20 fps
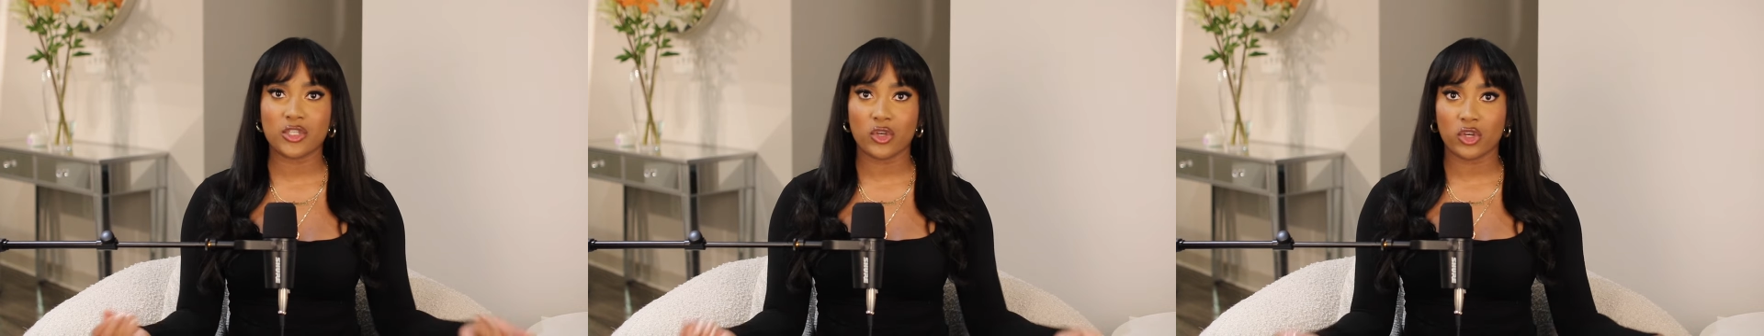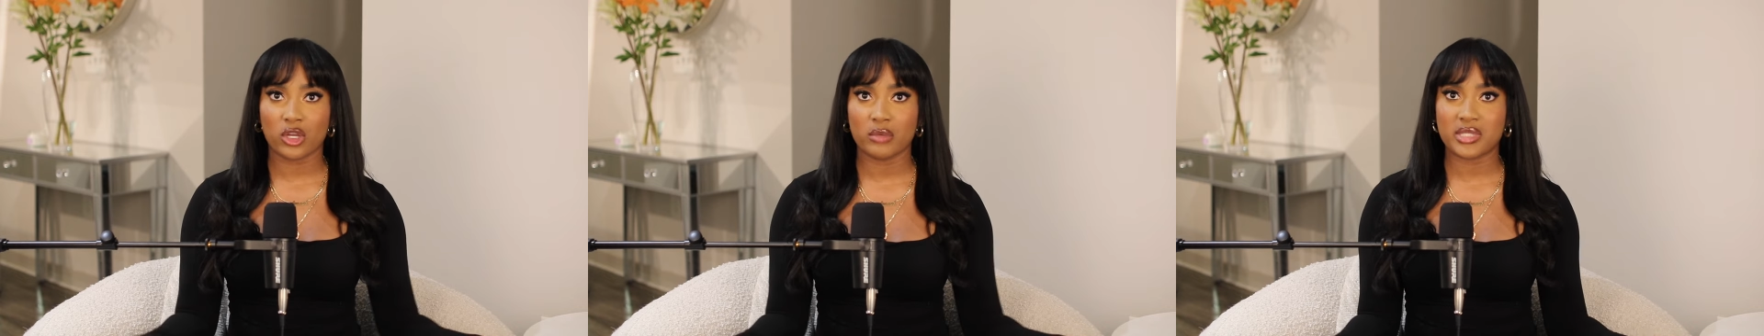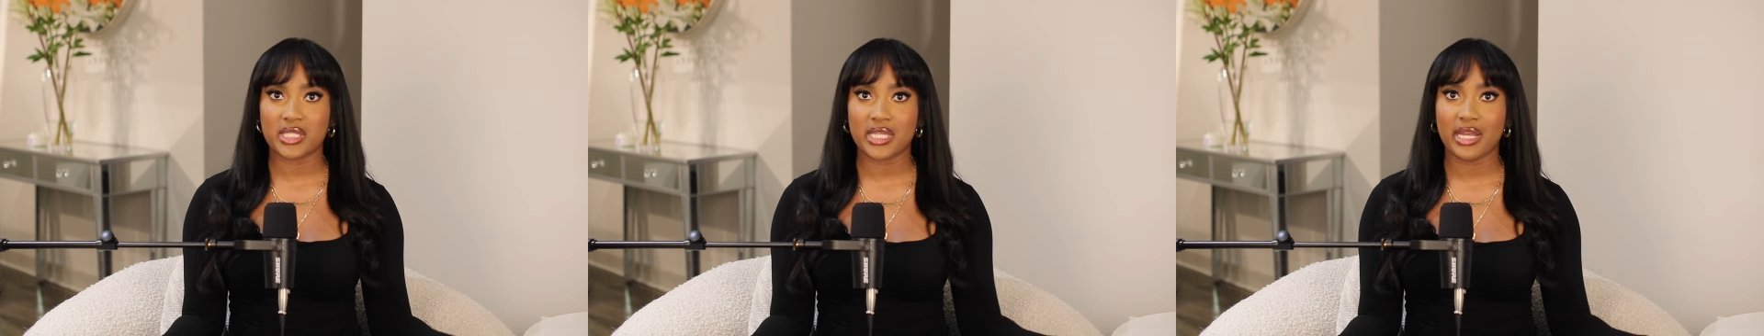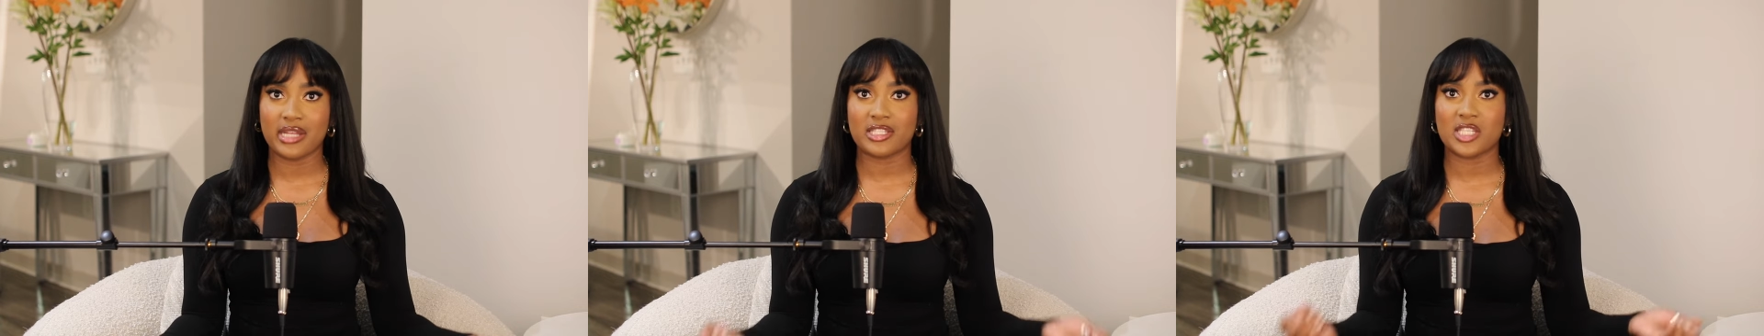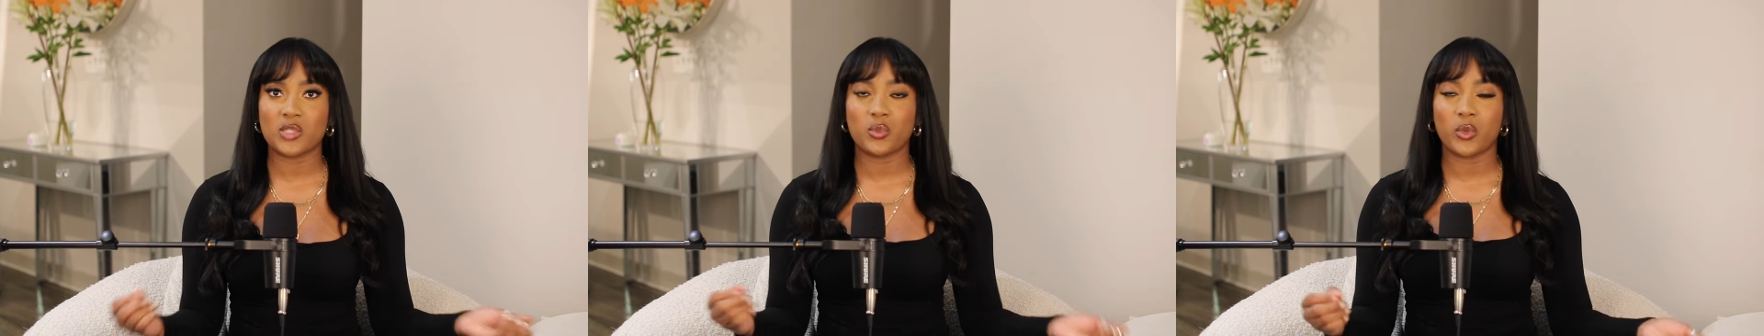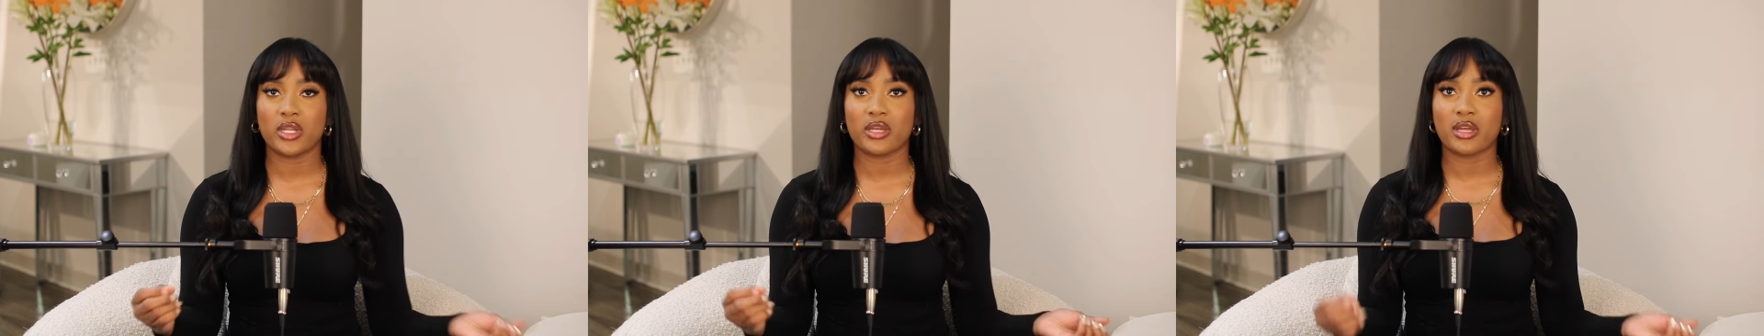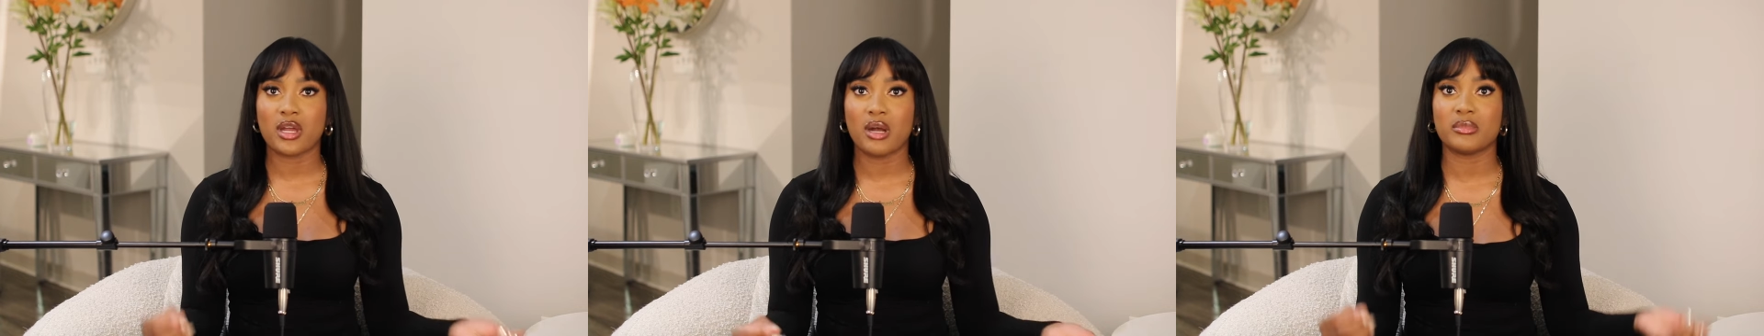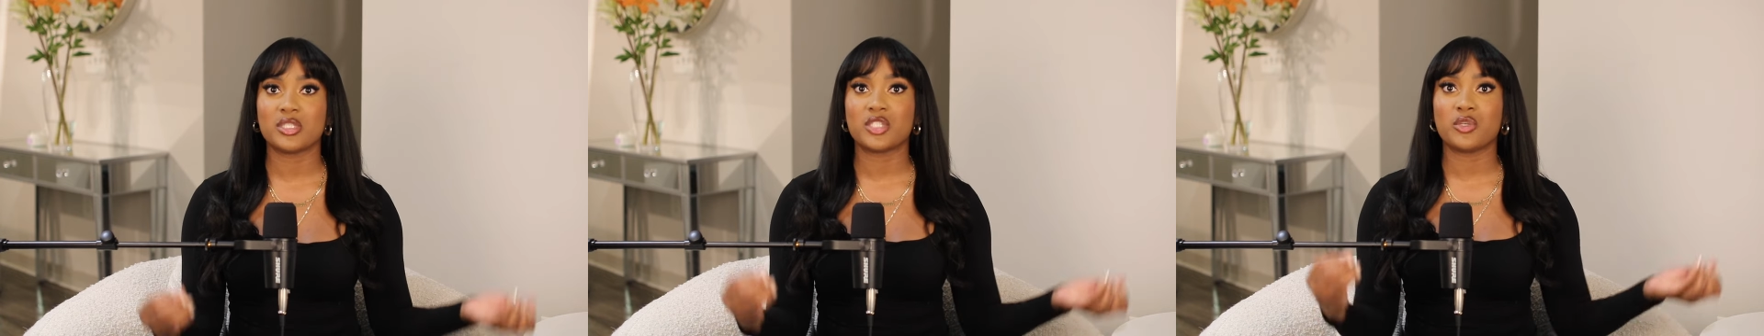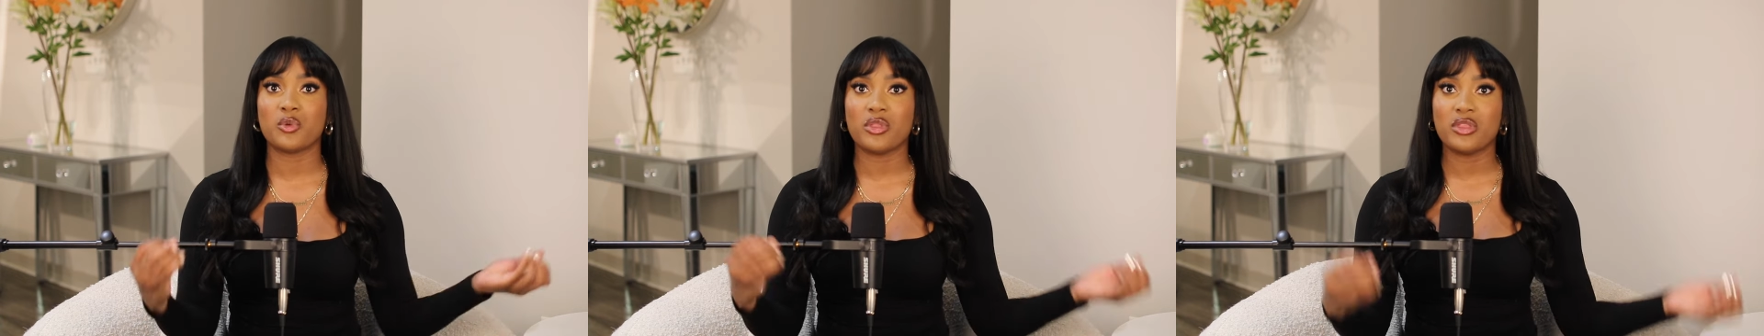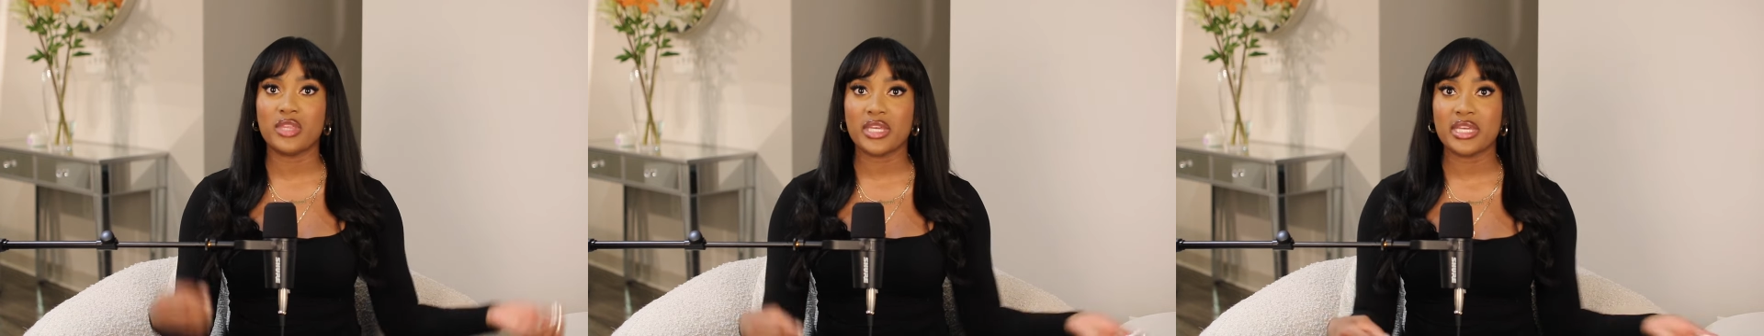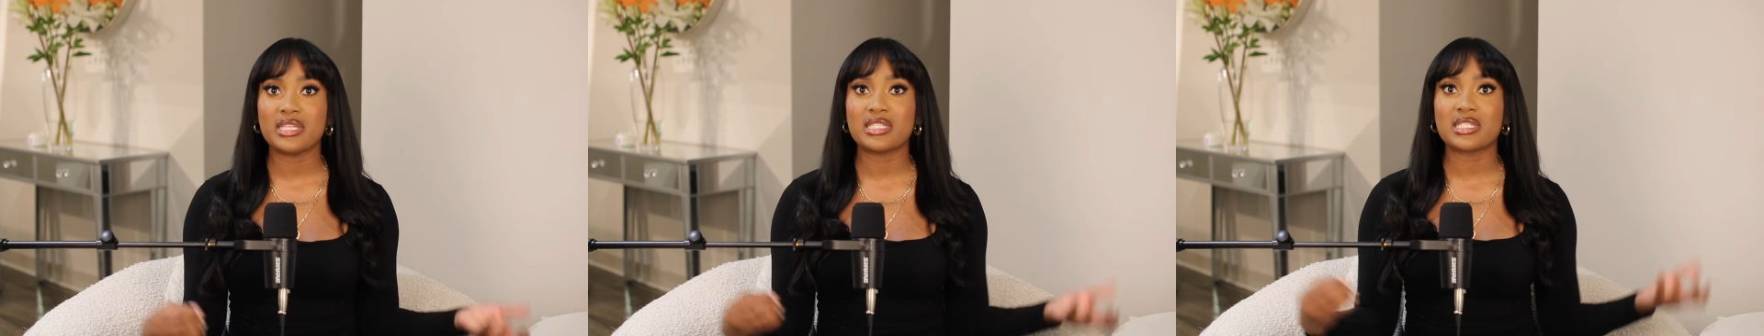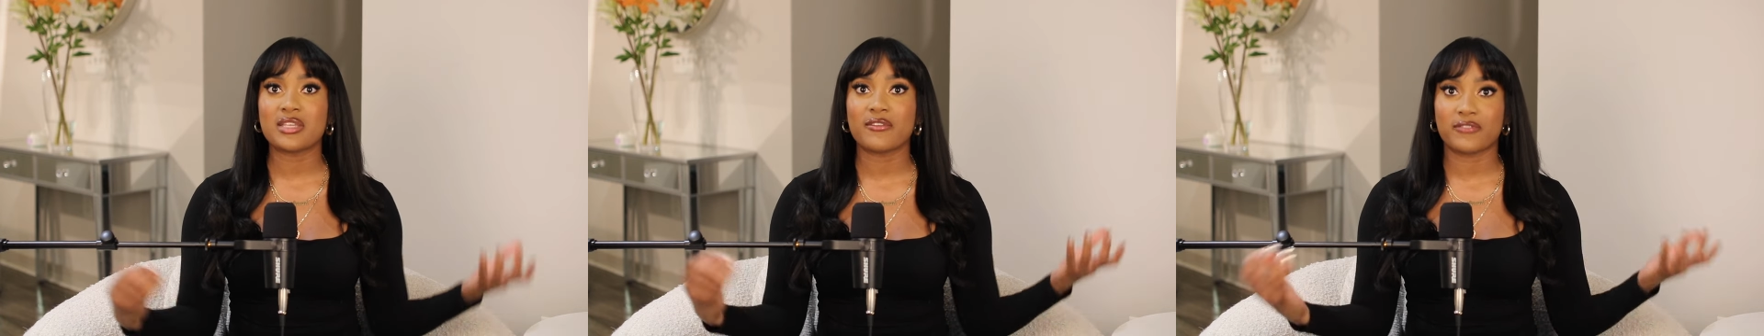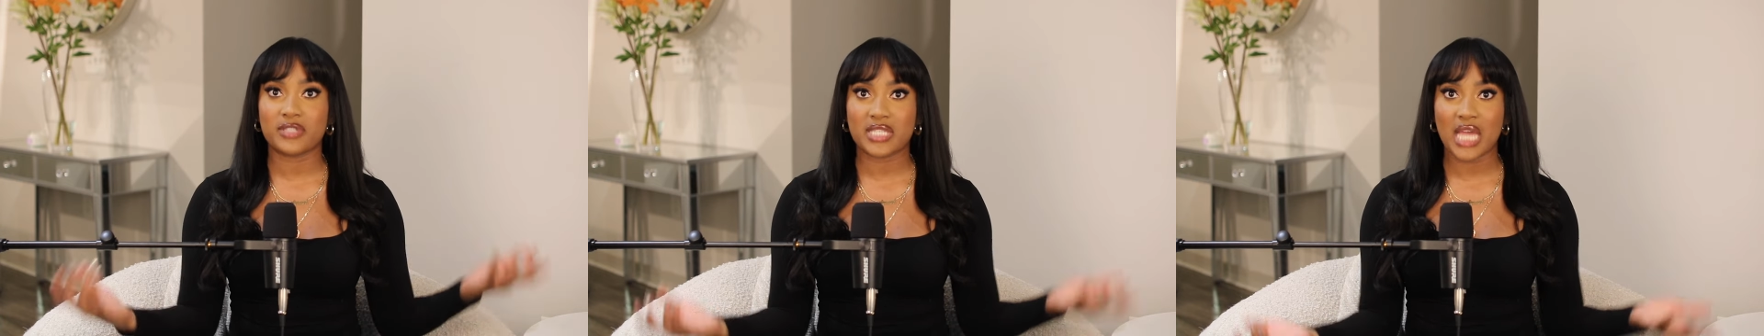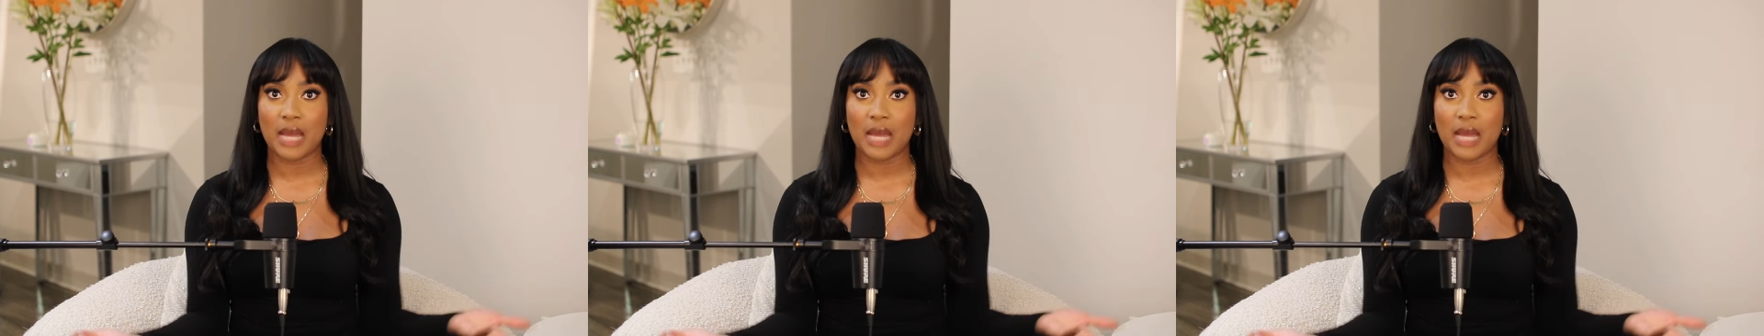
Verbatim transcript: circumstances when it comes to these